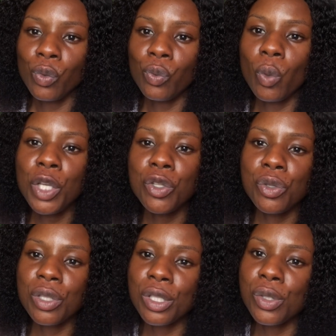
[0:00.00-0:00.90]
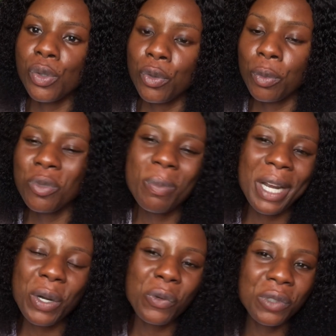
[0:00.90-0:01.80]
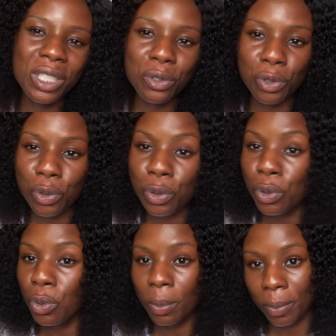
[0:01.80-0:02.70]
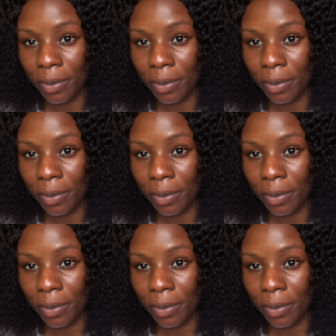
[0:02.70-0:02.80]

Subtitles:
When you use this scrub, you might not even need to use soap.